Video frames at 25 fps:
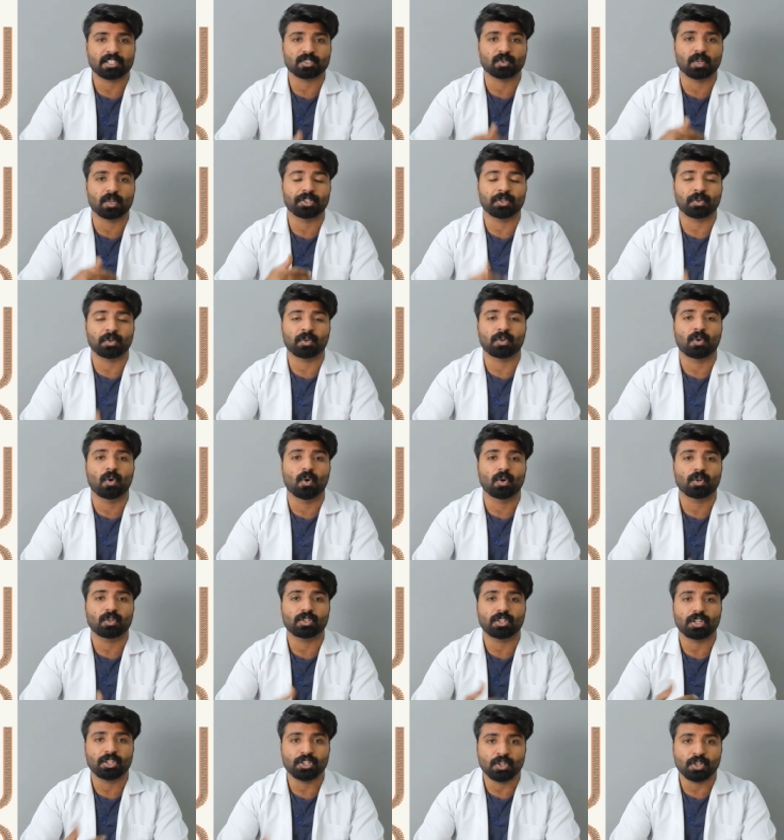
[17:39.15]
It's going to go
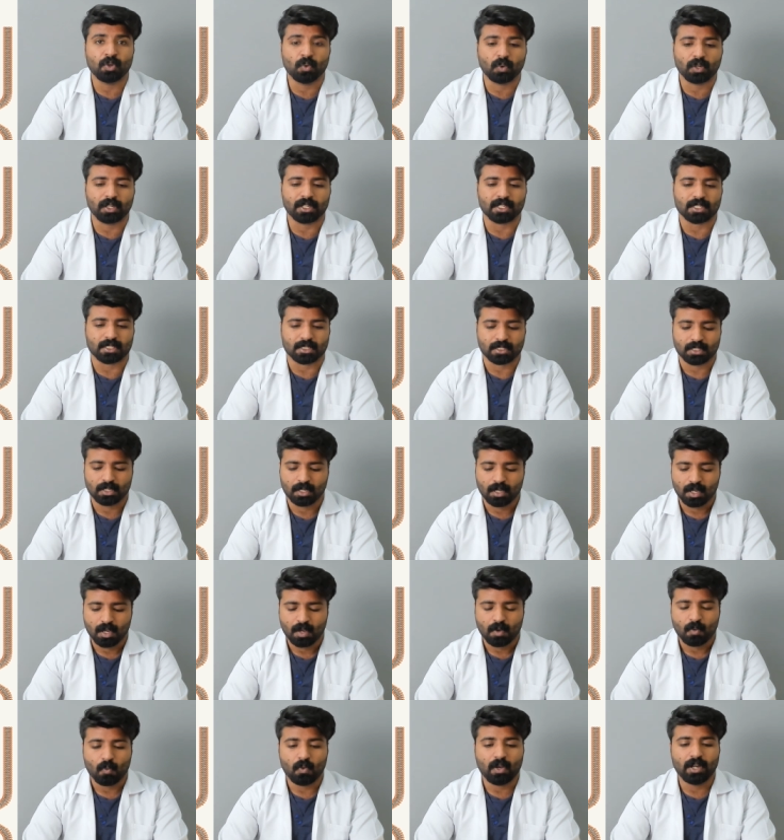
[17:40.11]
to the nucleus.
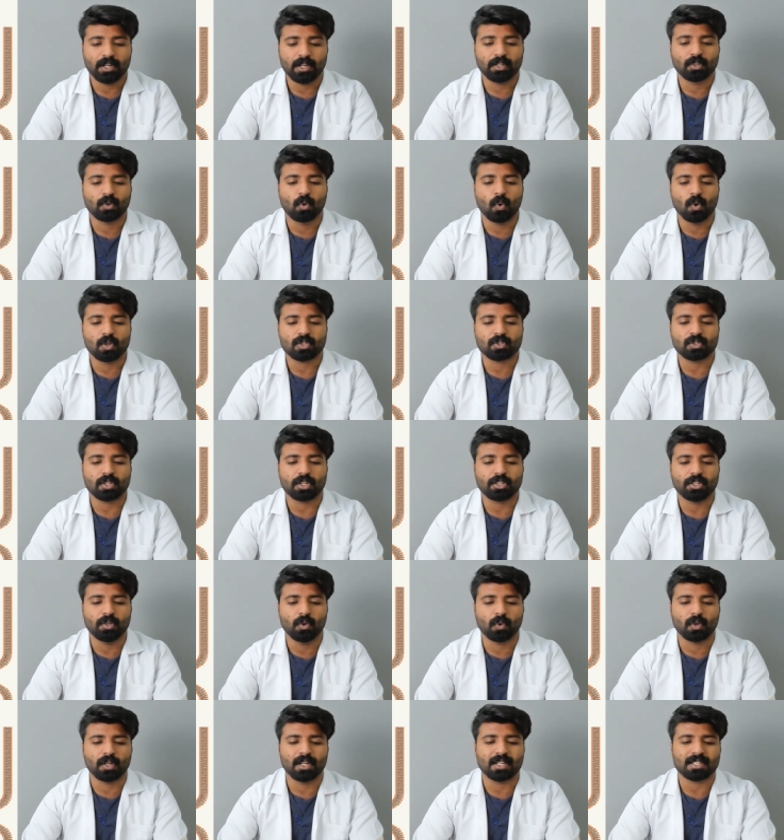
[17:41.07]
When it goes to the
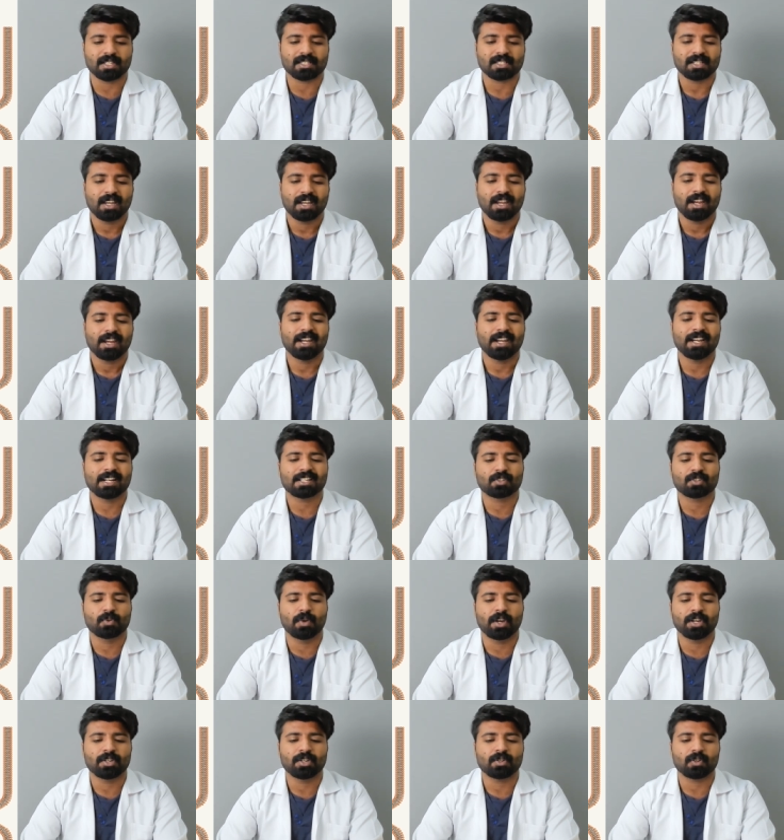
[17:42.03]
nucleus, it's
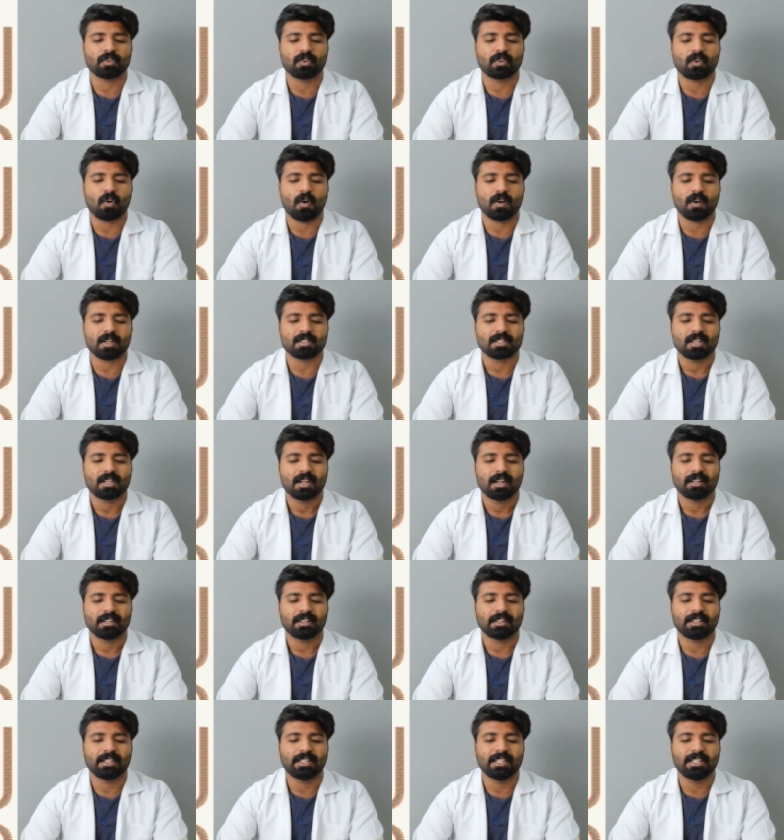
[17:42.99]
going to cause
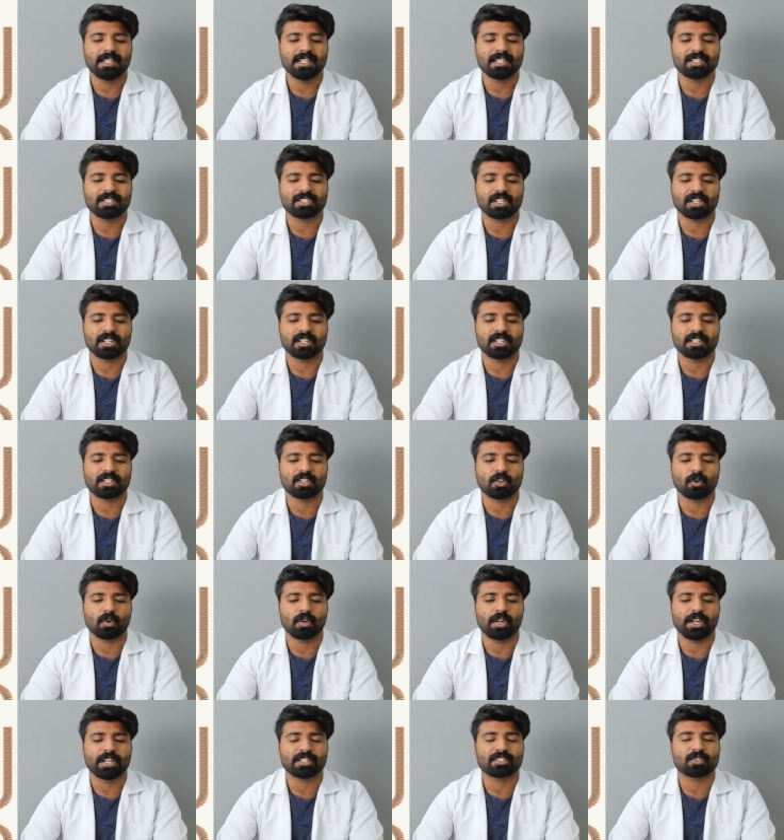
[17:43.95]
these changes.
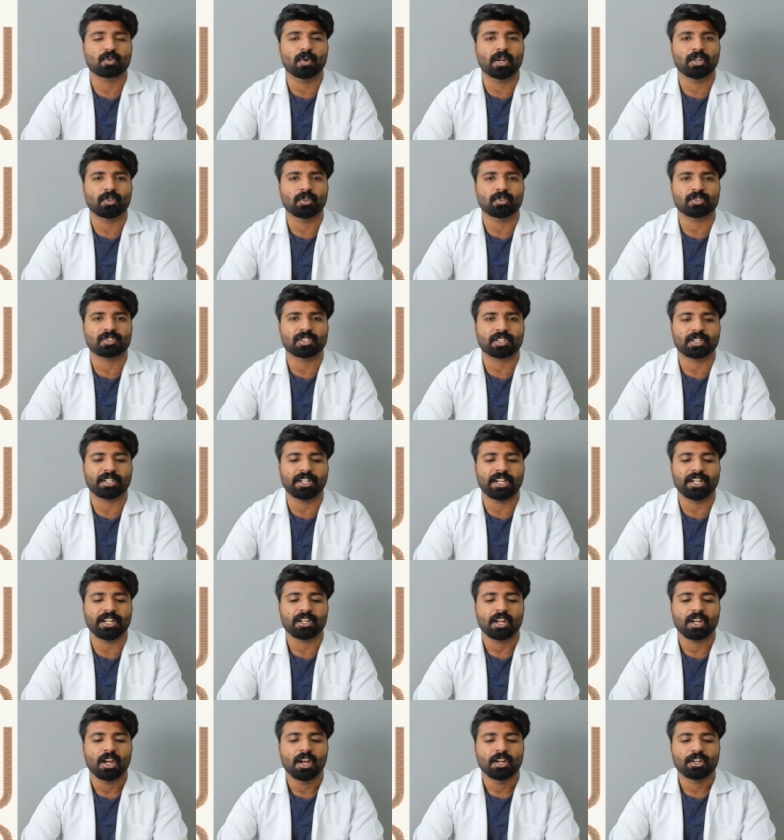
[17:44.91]
It's going to
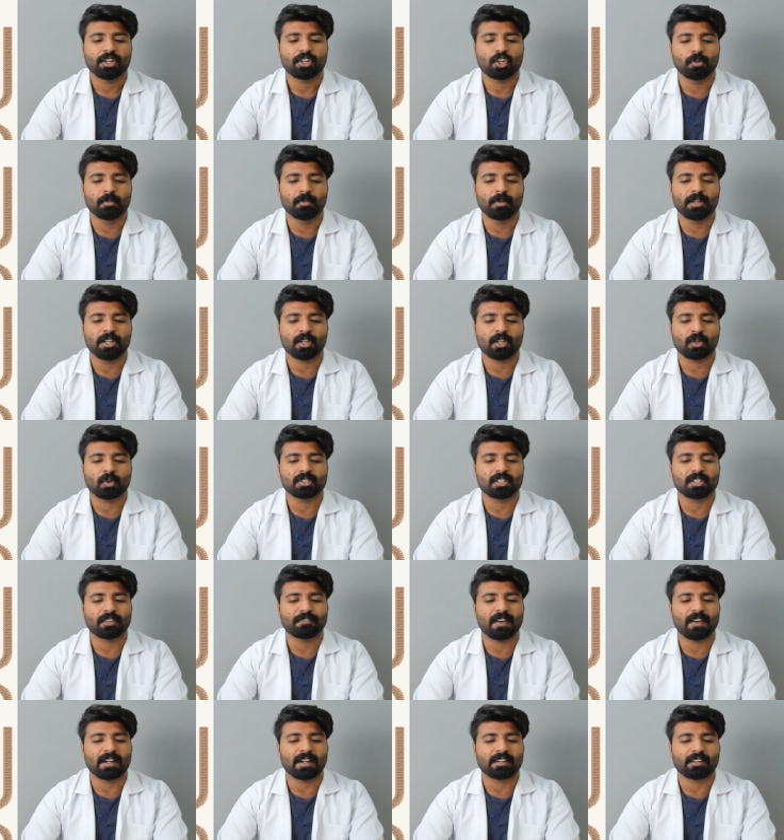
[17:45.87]
secrete tumor
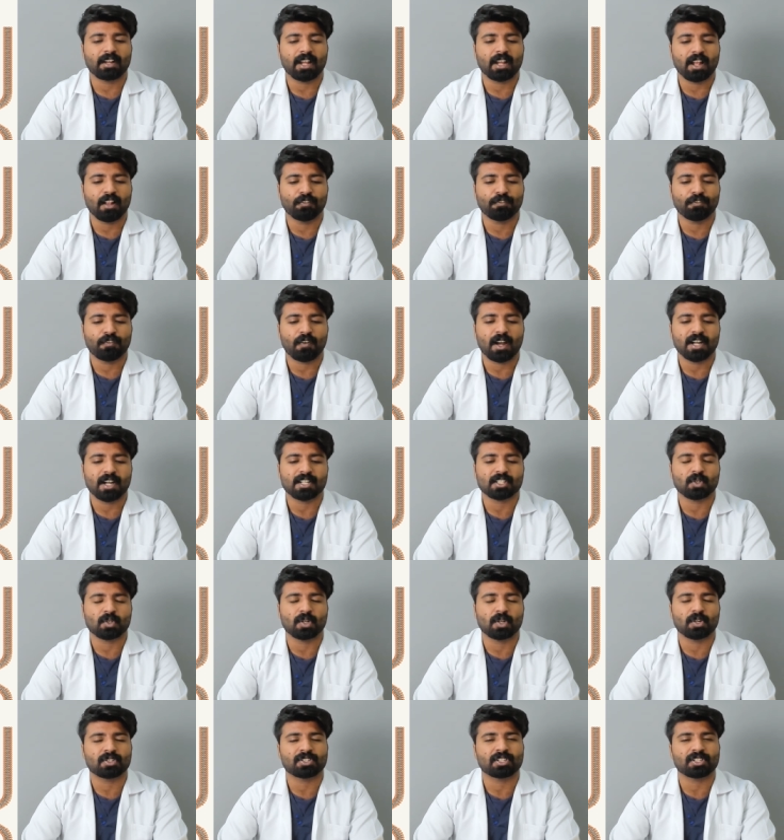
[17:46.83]
necrosing factor alpha, it's
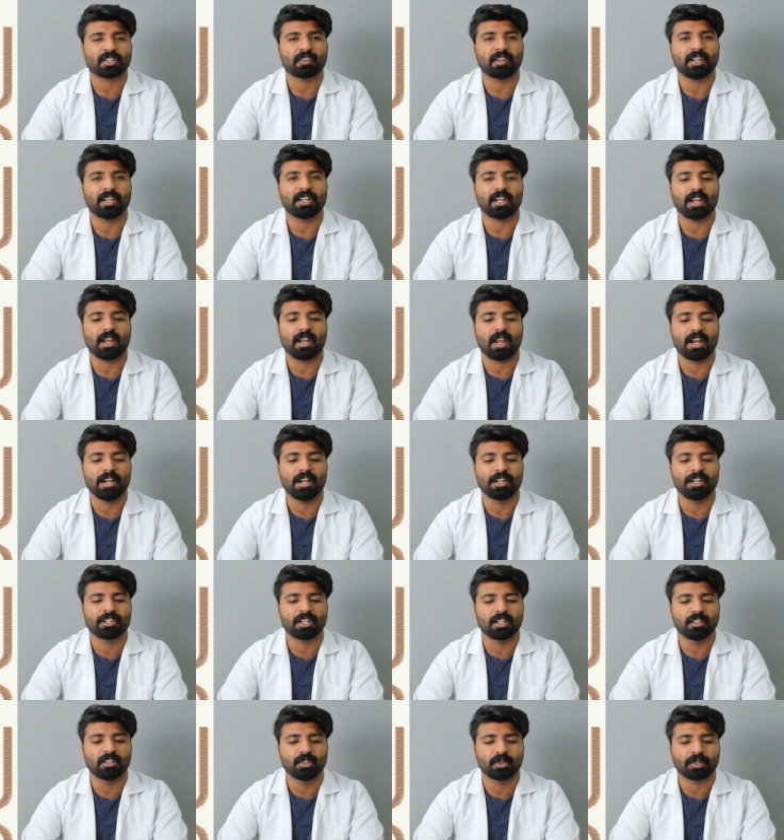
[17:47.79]
going to secrete
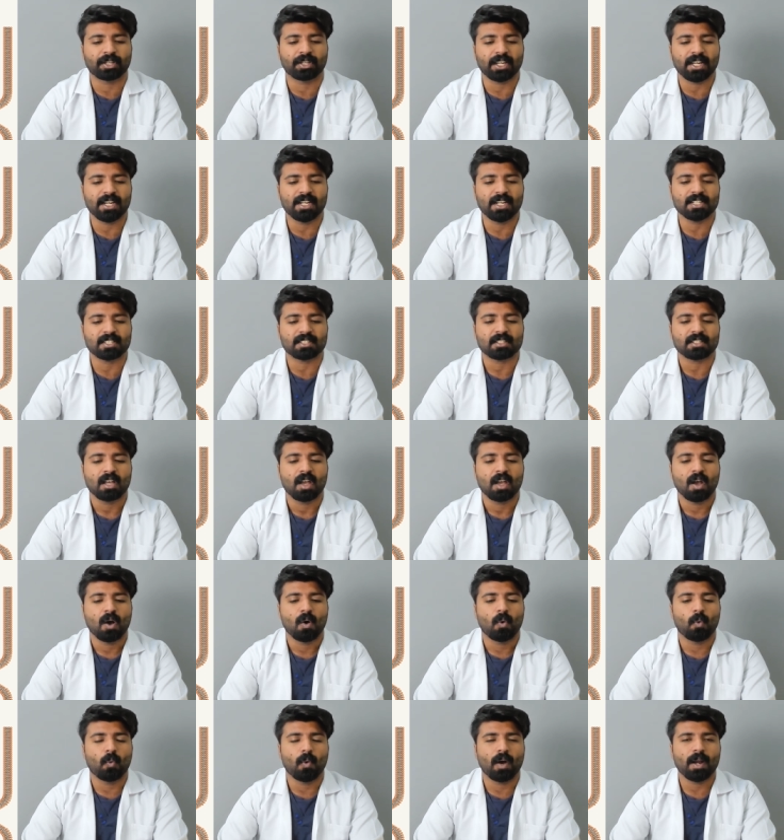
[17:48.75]
interleukins
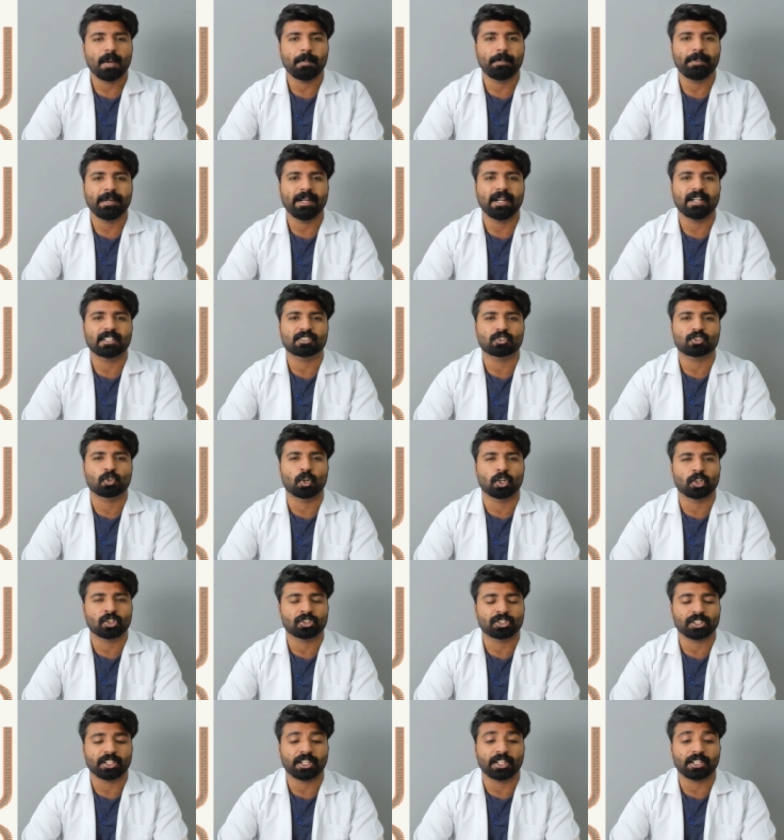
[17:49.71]
1b, it's going
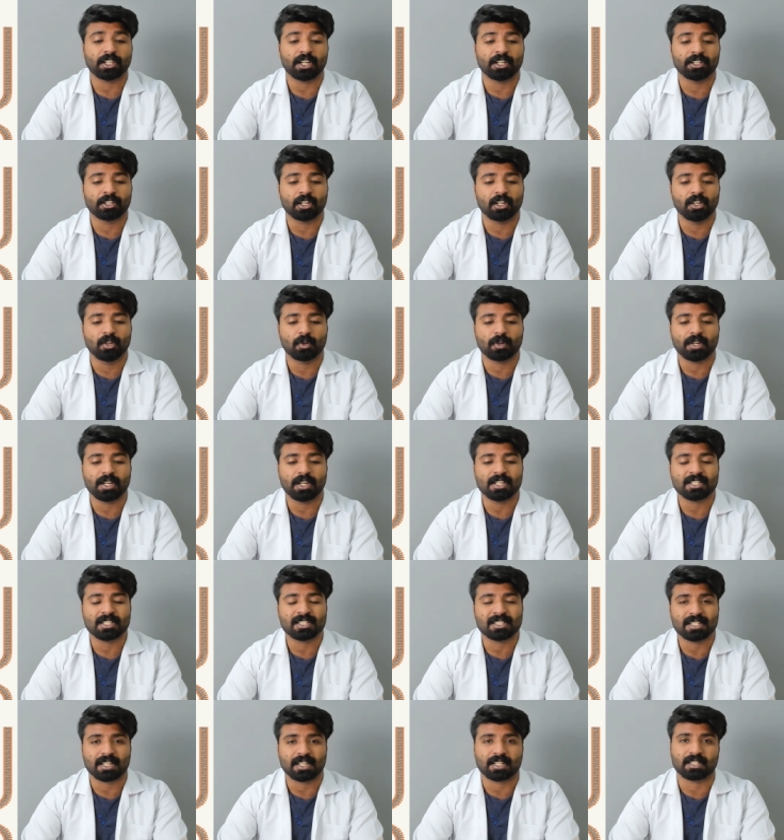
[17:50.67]
to secrete
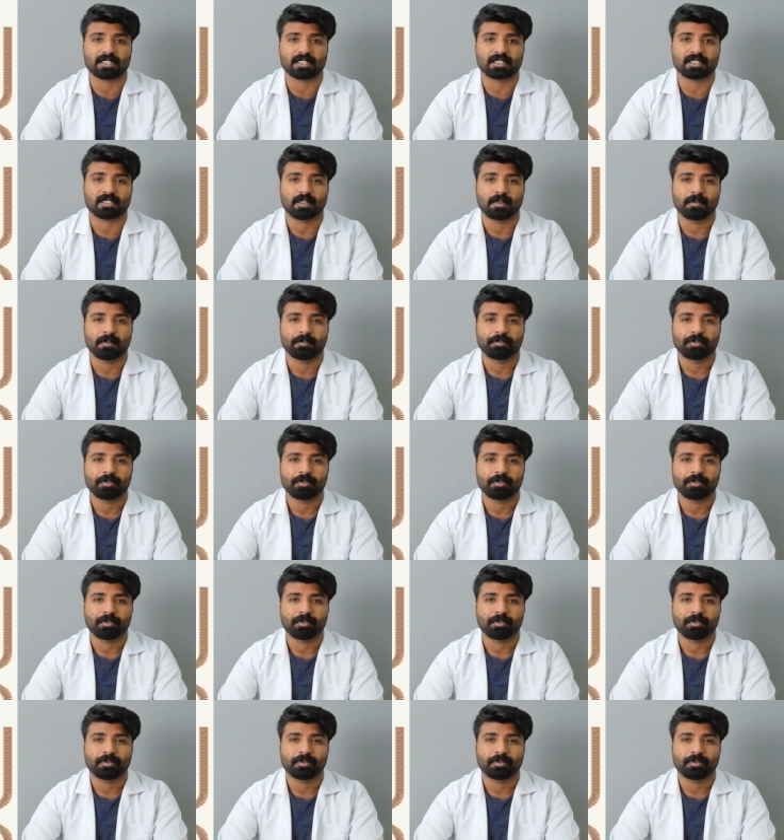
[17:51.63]
interleukin 6.